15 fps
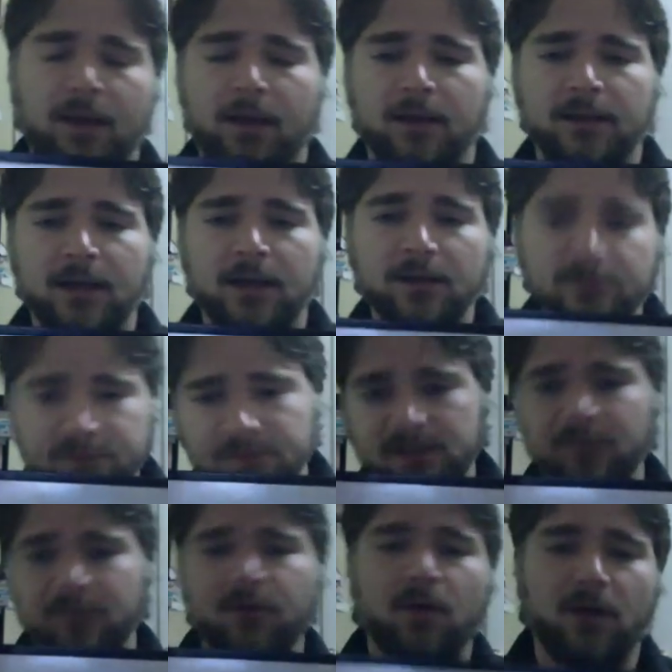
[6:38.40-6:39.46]
Now there's some
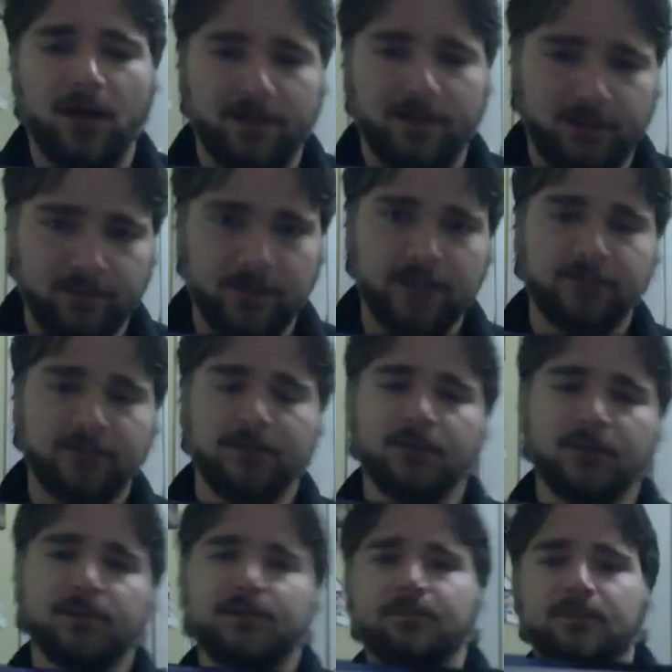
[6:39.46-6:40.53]
stuff going on here, right?
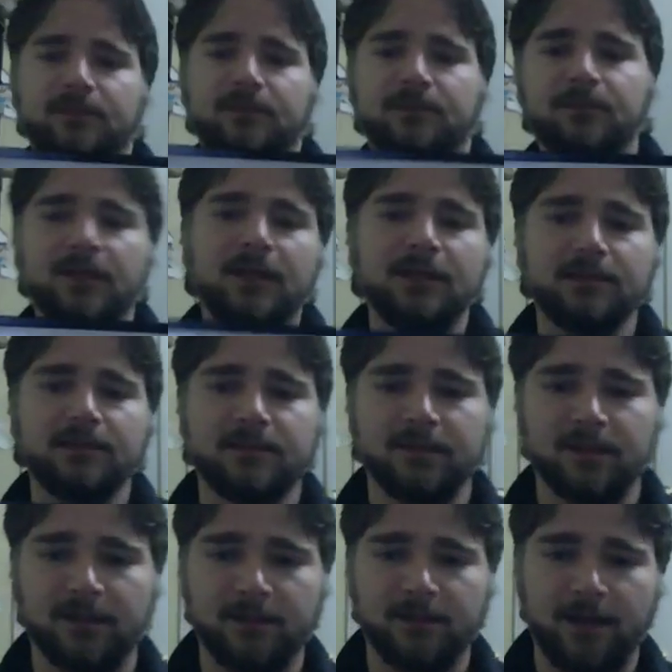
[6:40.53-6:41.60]
There's some things
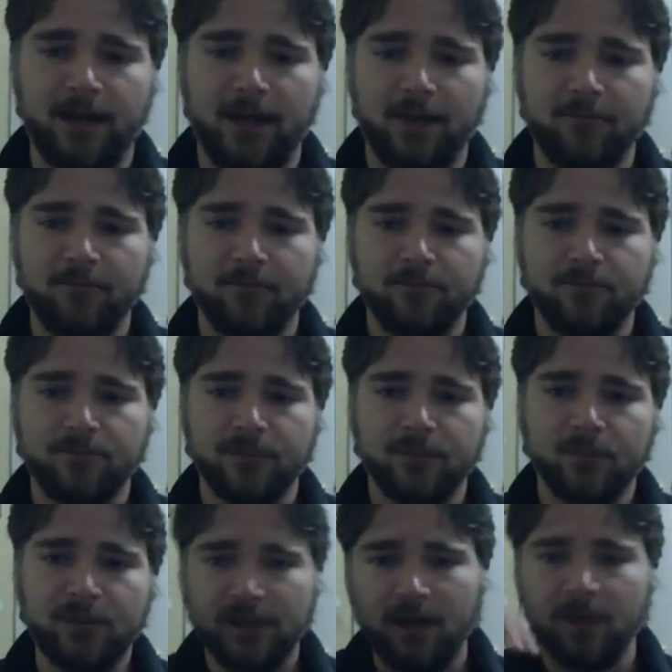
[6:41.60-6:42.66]
that
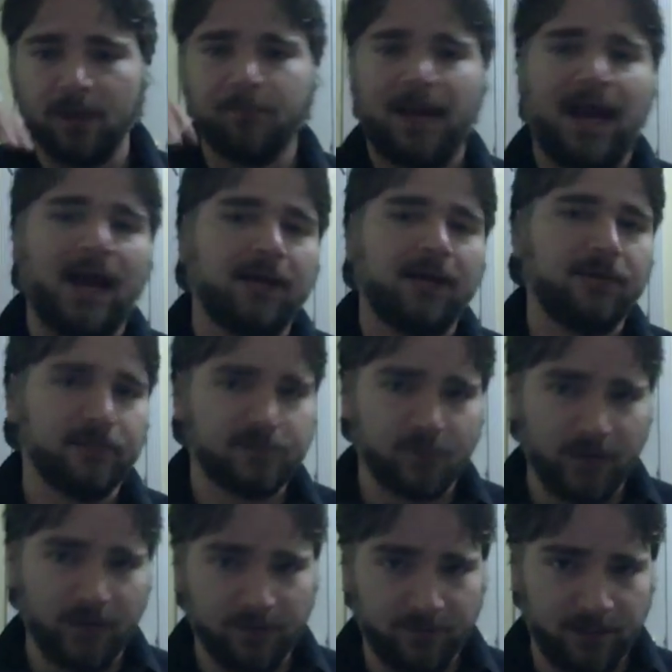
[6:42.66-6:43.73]
we can unpack this
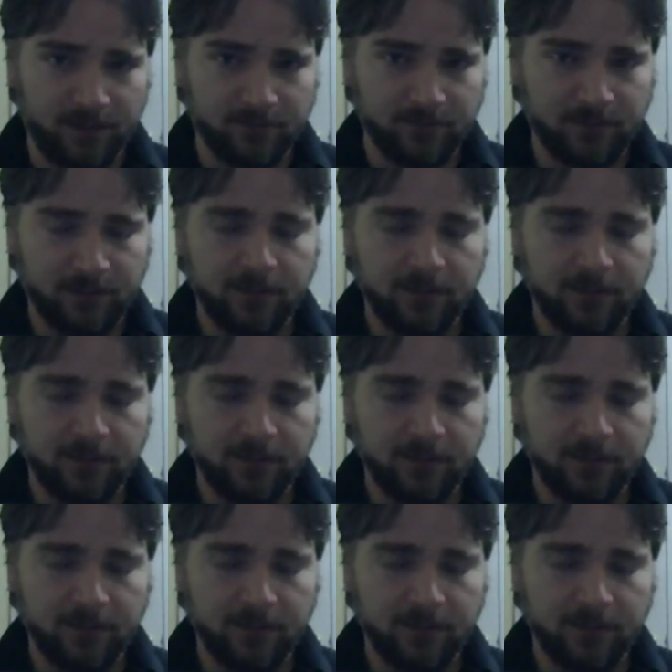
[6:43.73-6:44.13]
quite a bit,